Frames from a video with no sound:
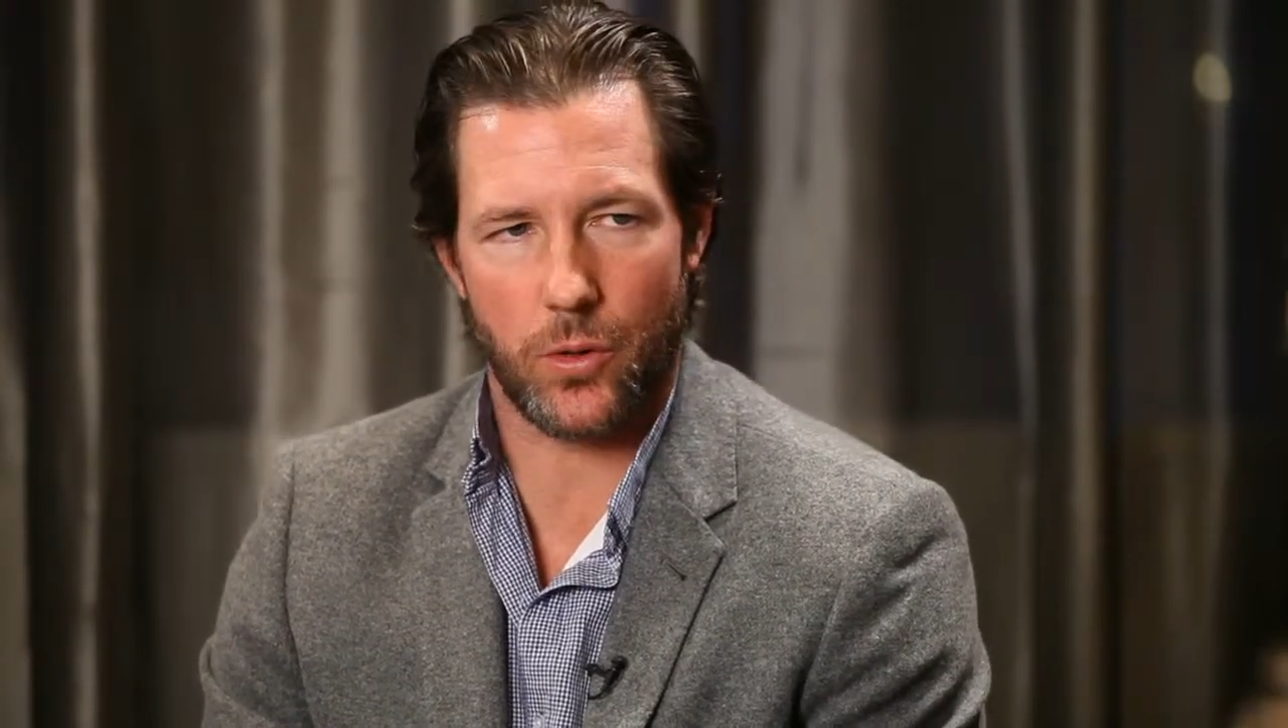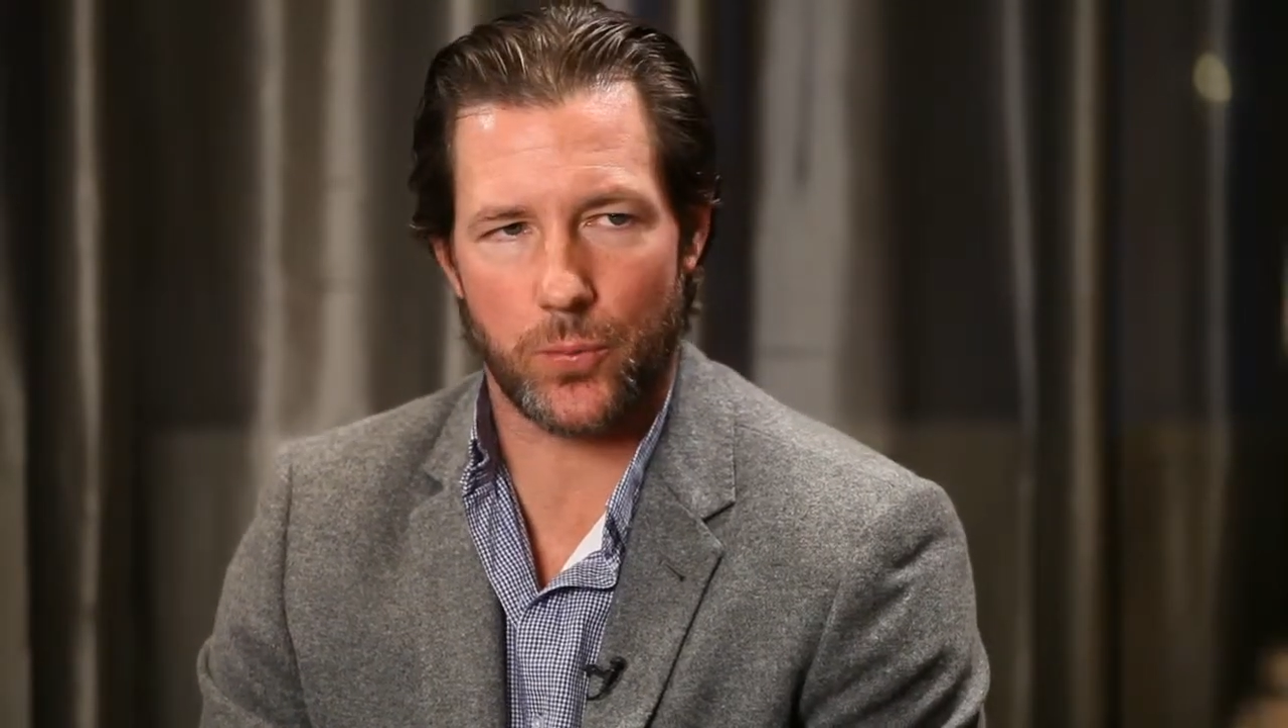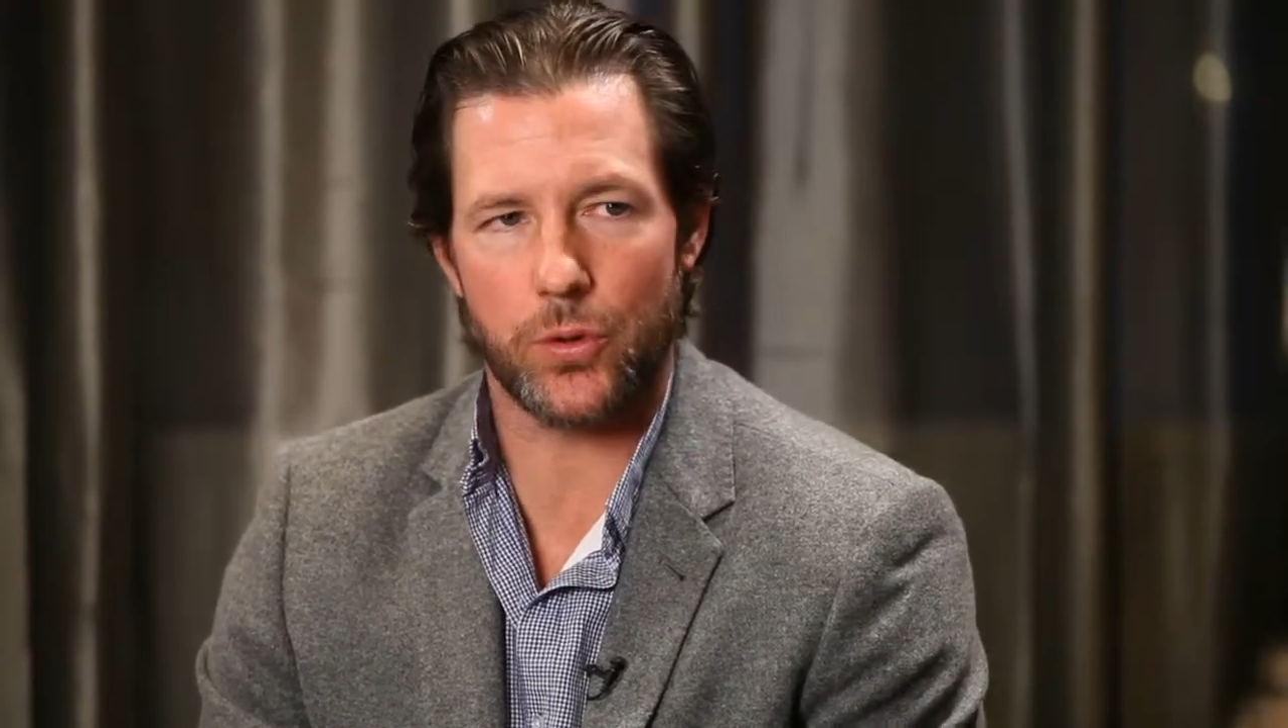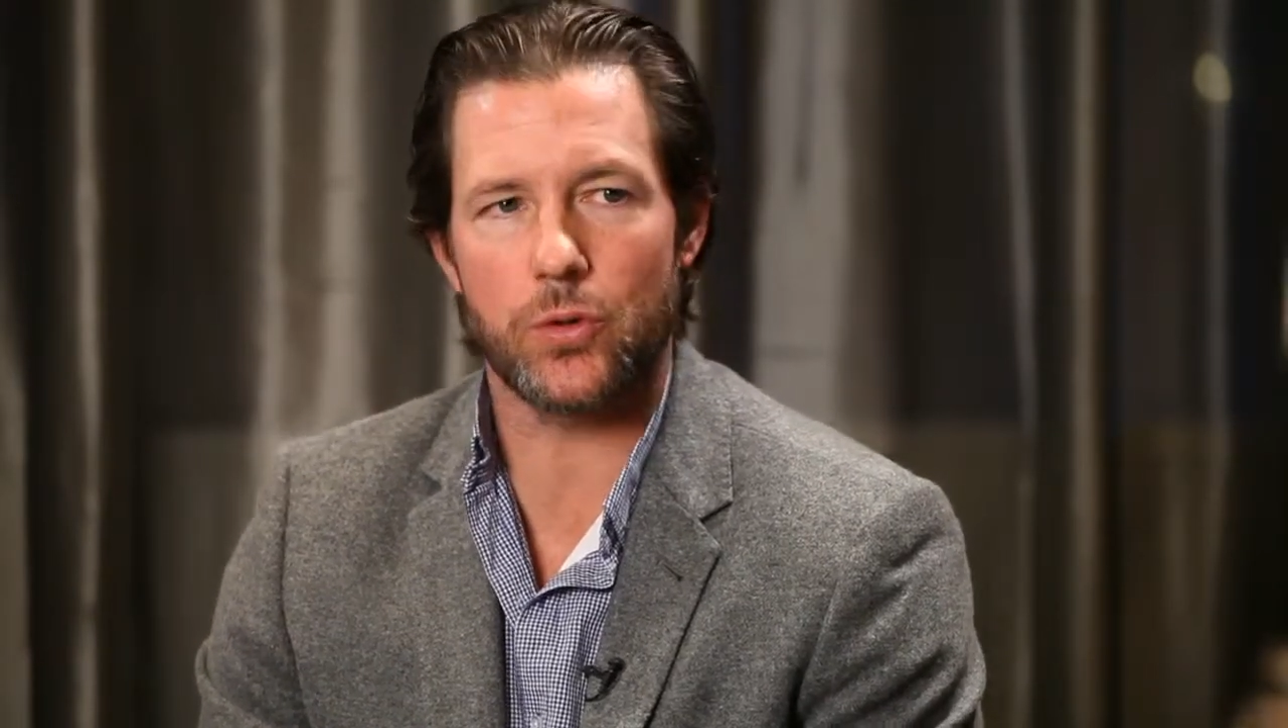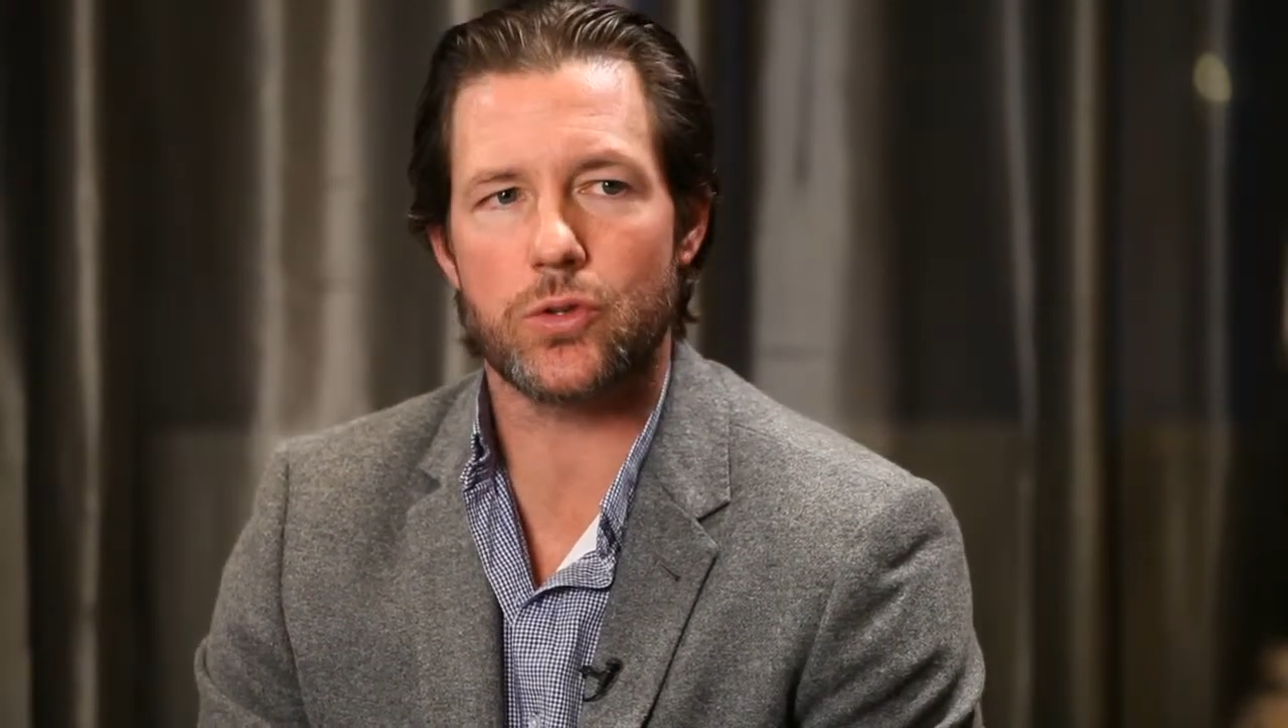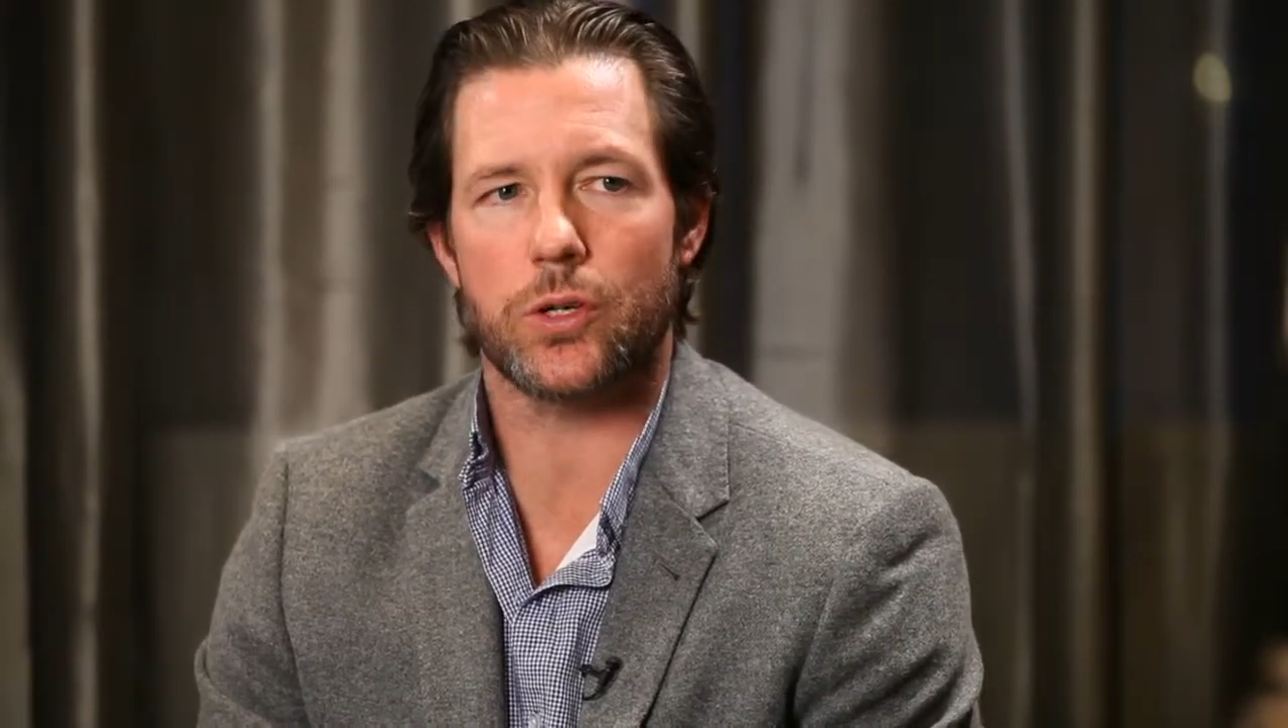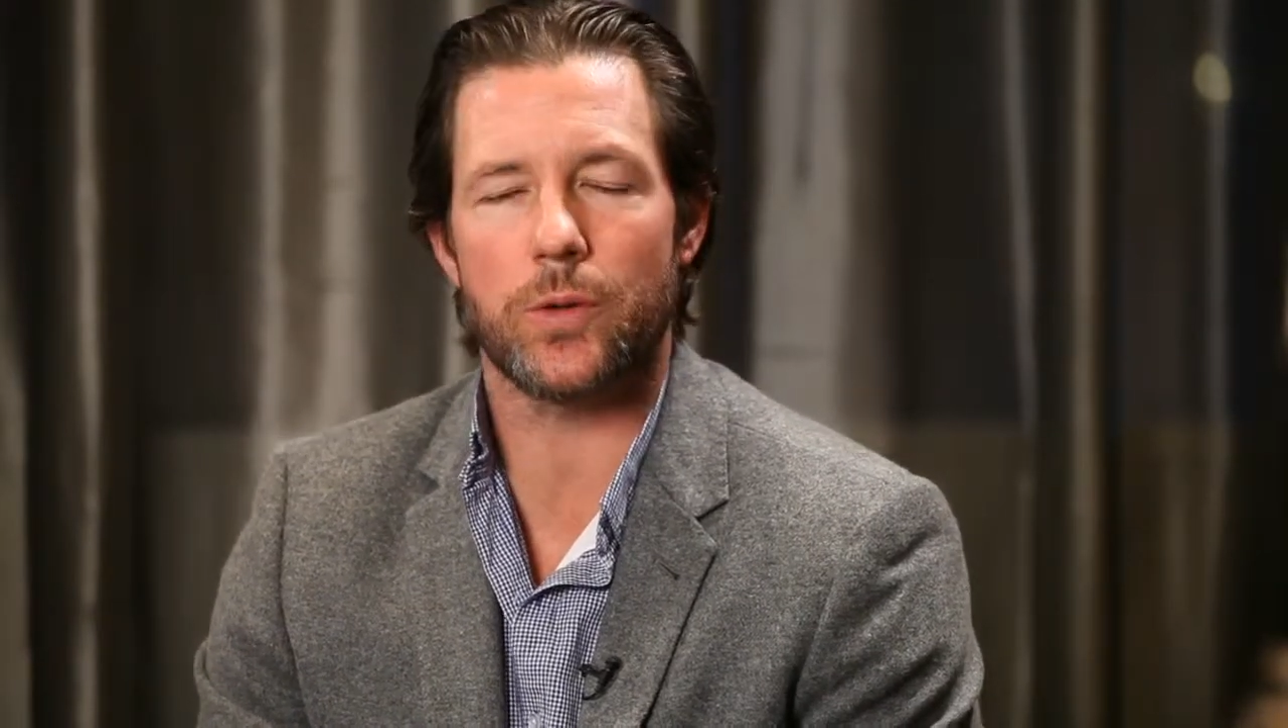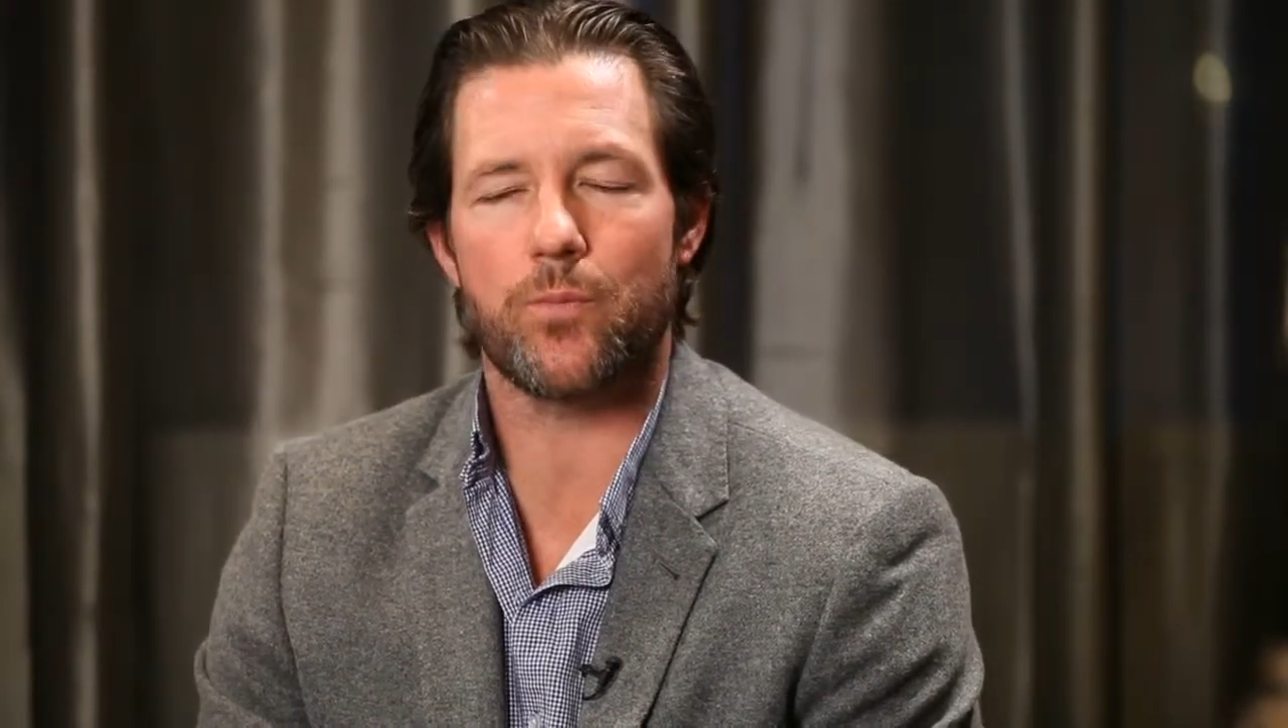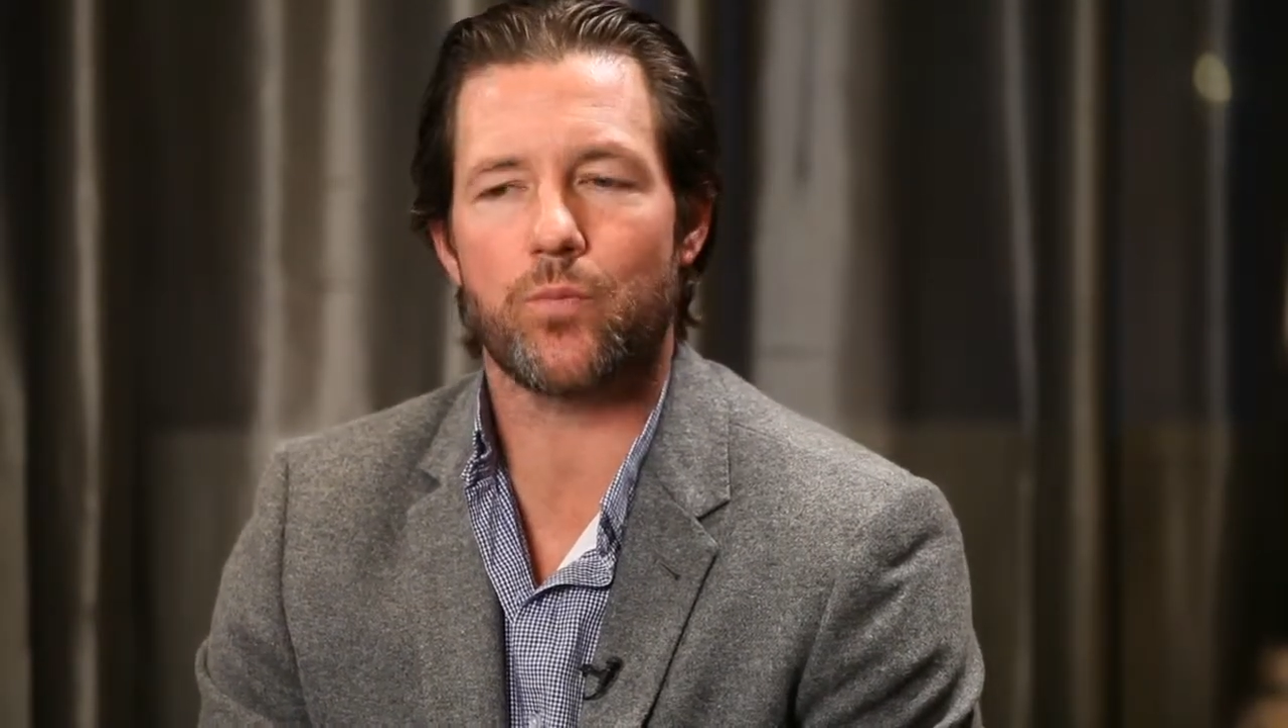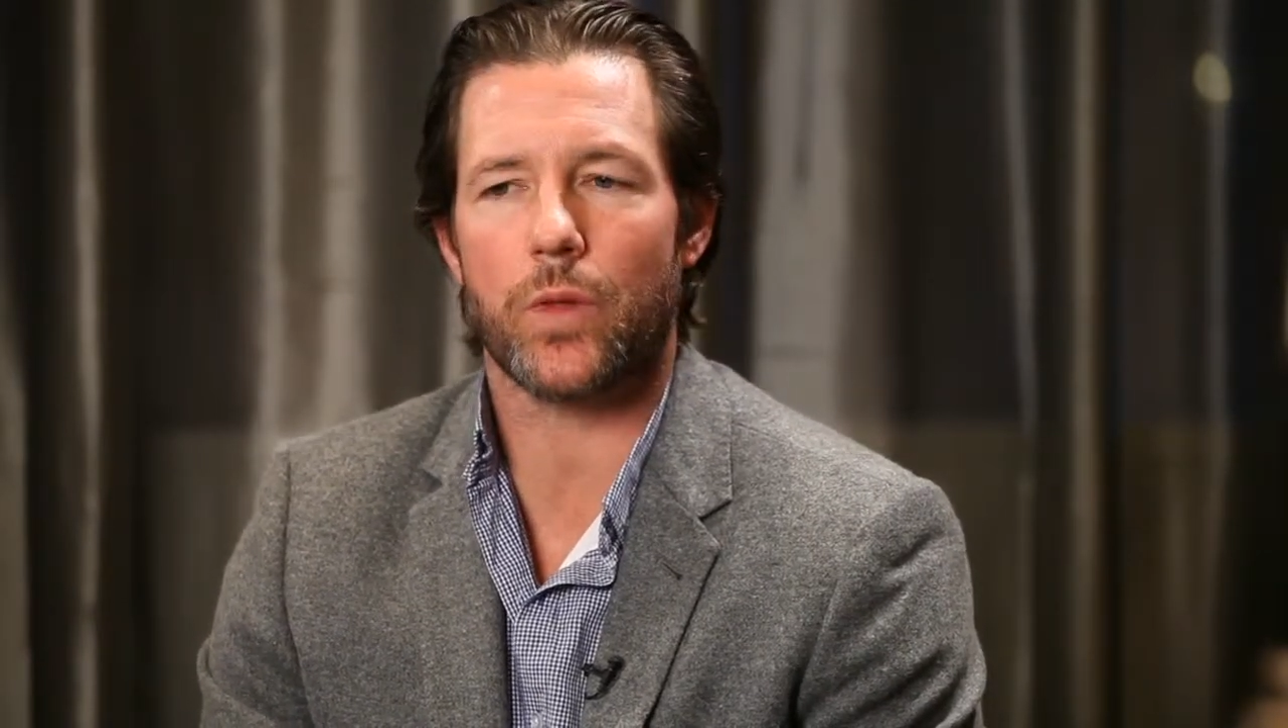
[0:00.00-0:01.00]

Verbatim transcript: a producer,